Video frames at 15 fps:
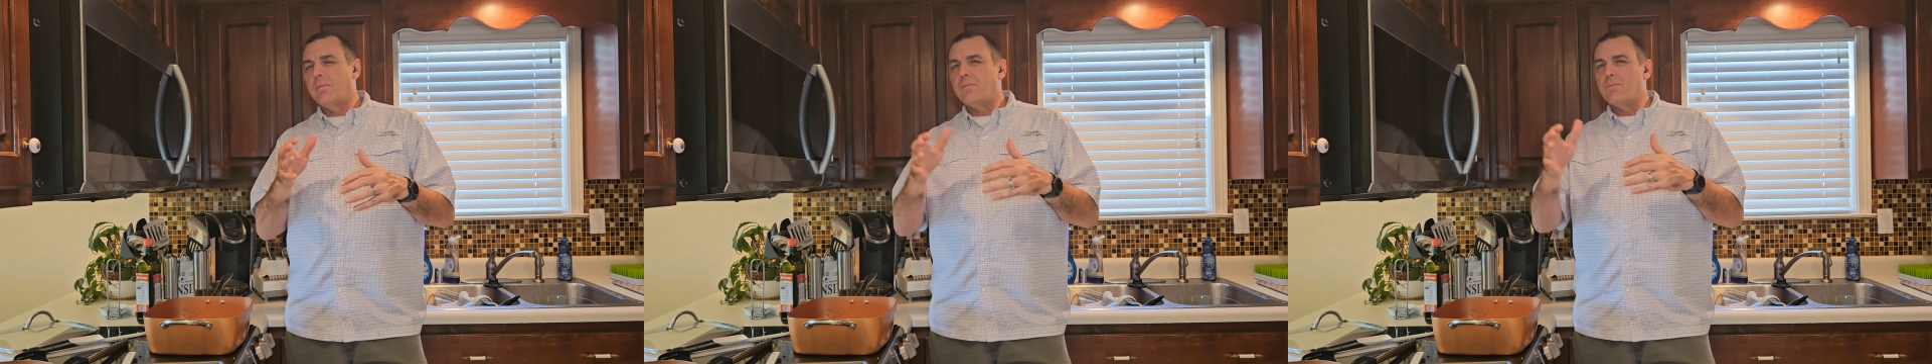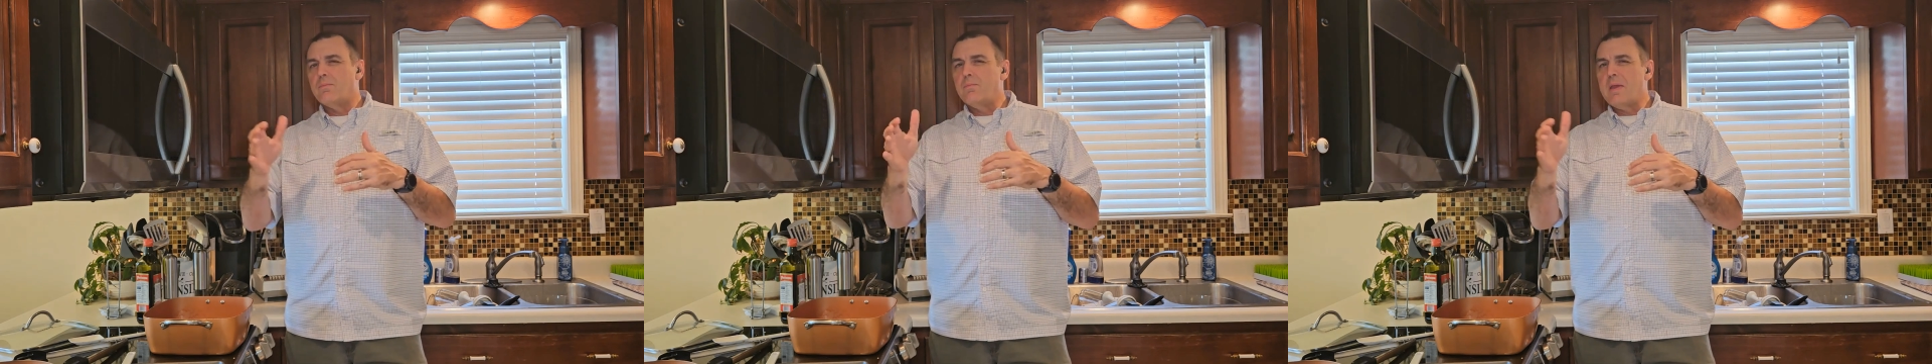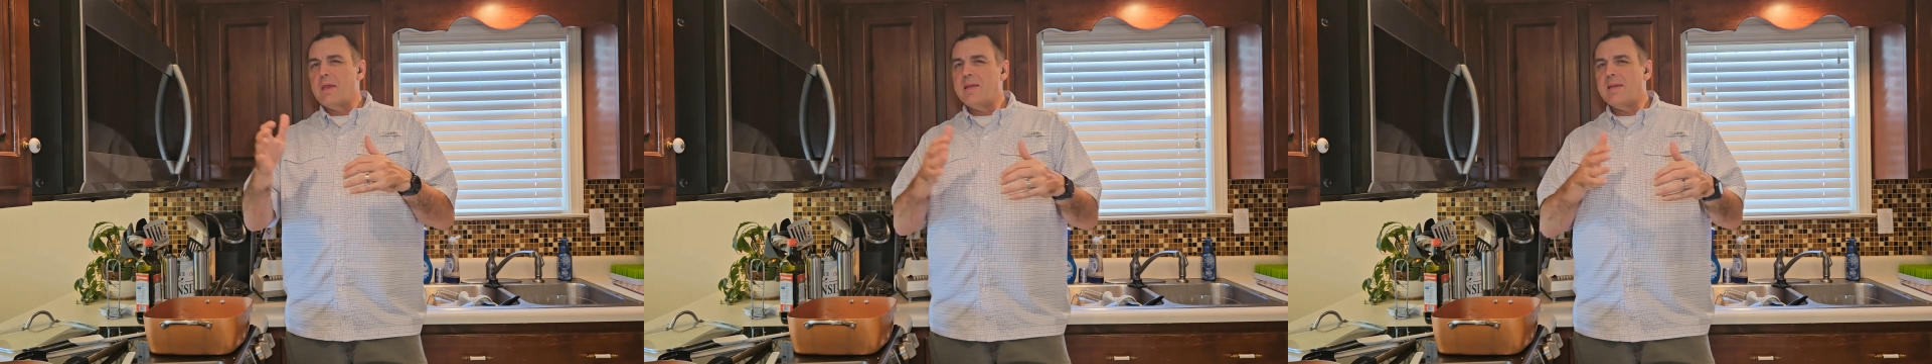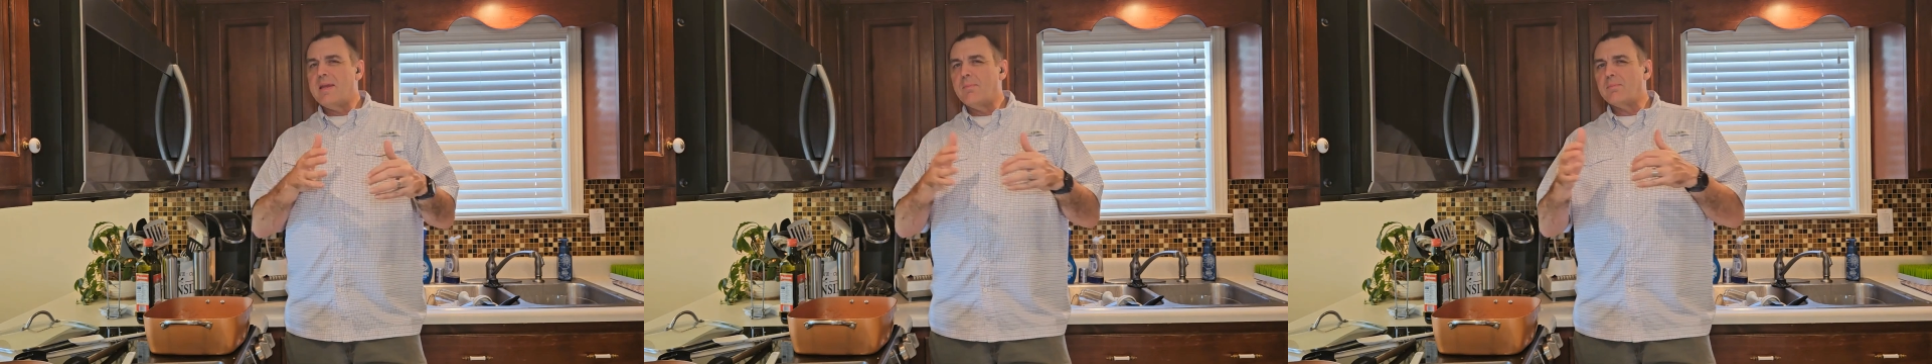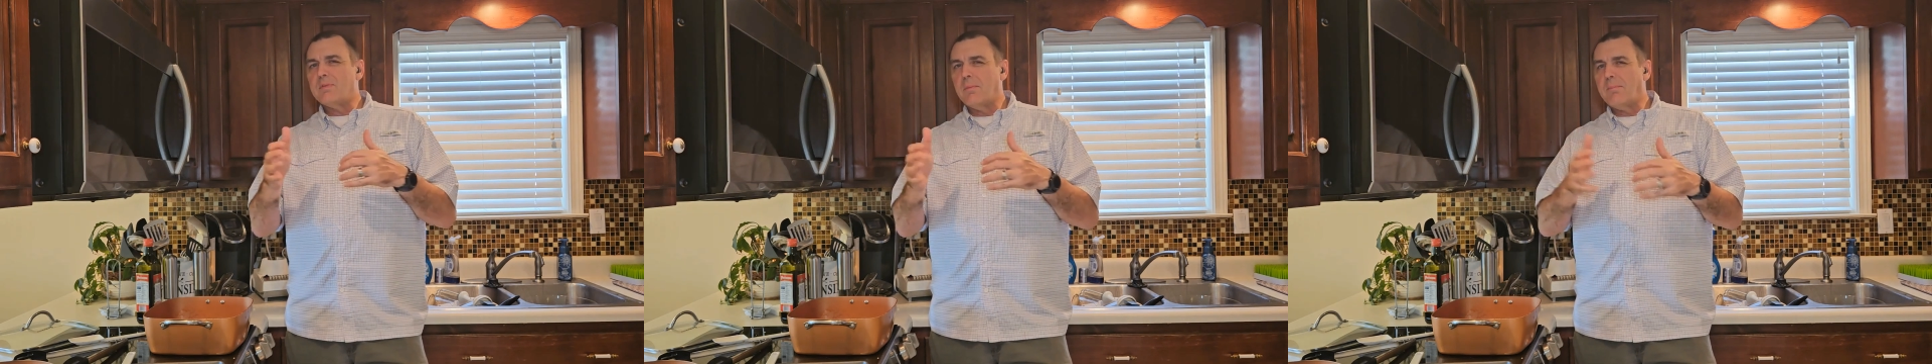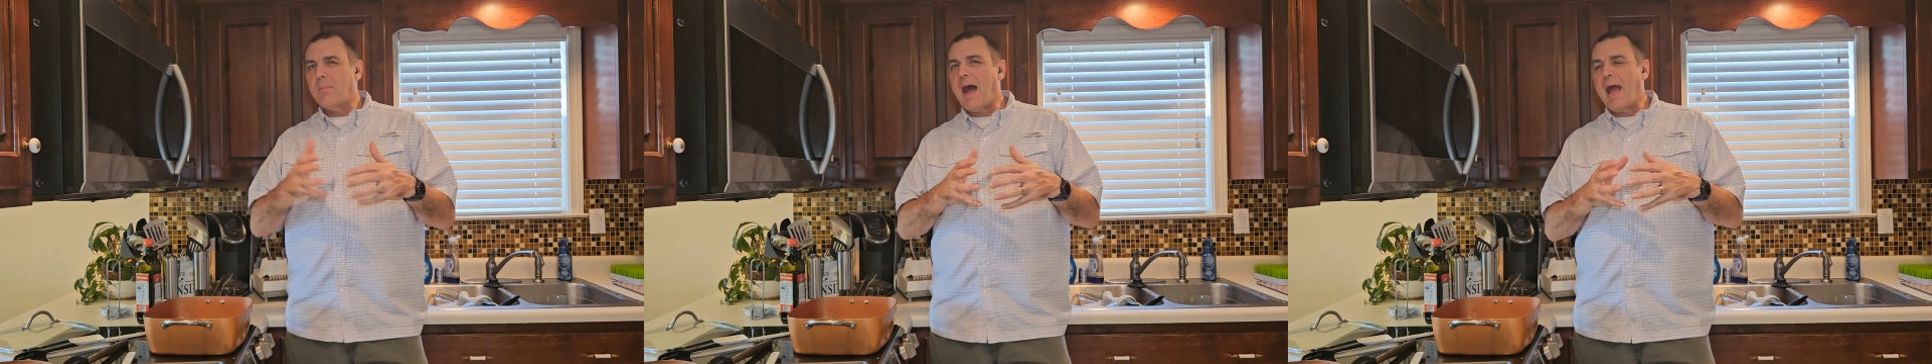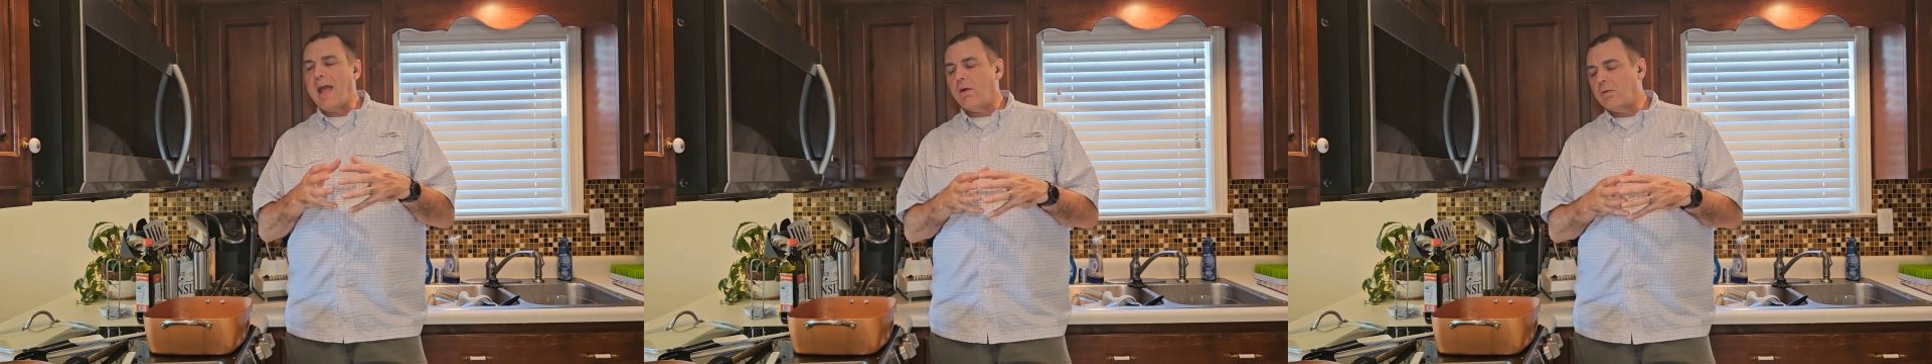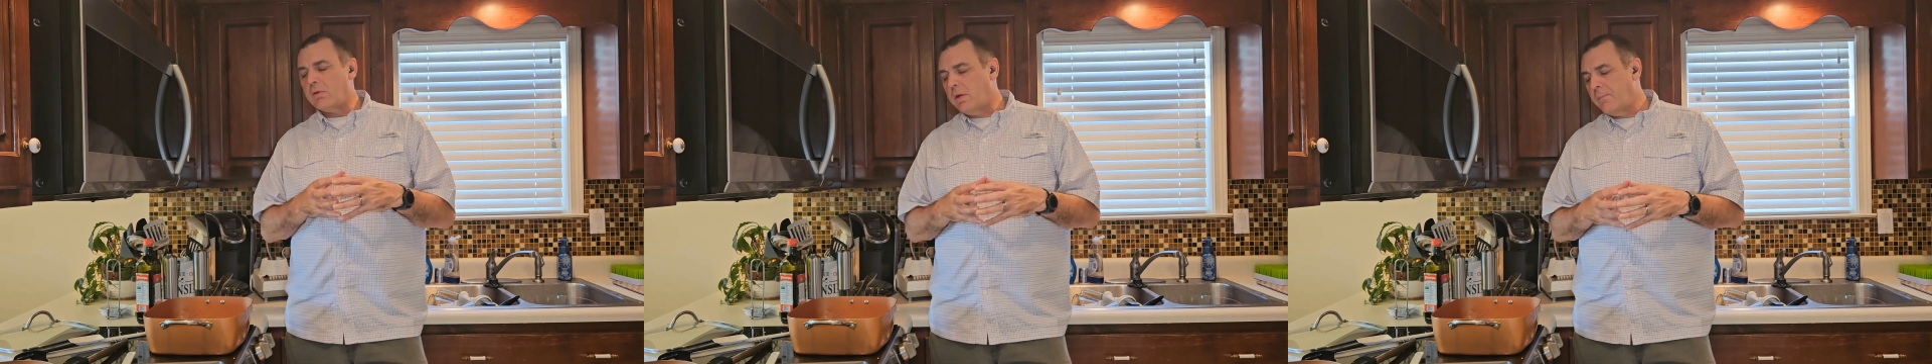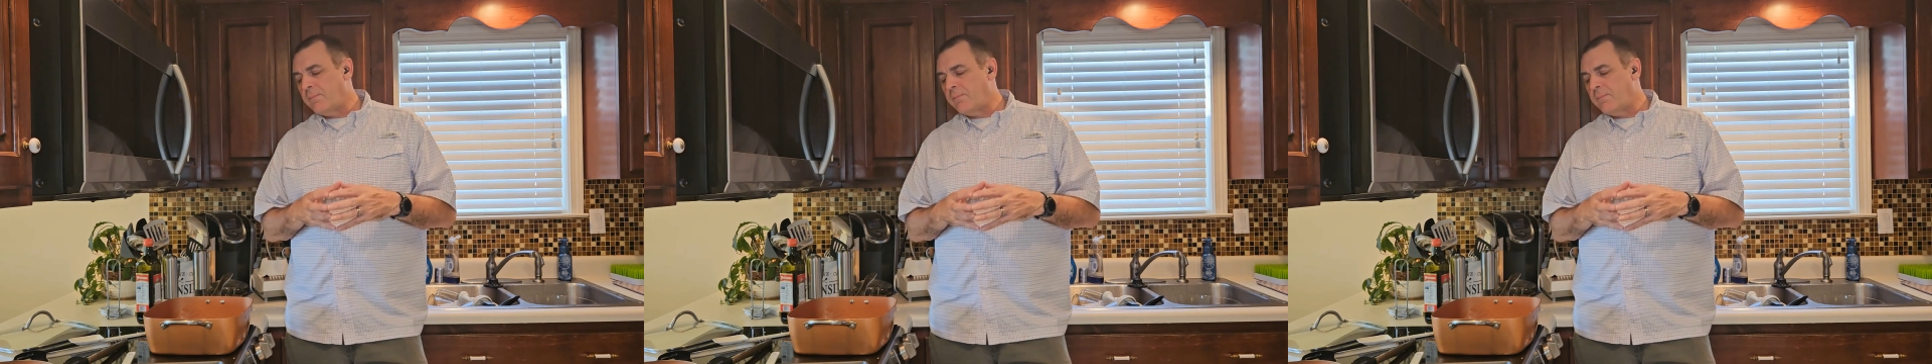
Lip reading: medium to mild.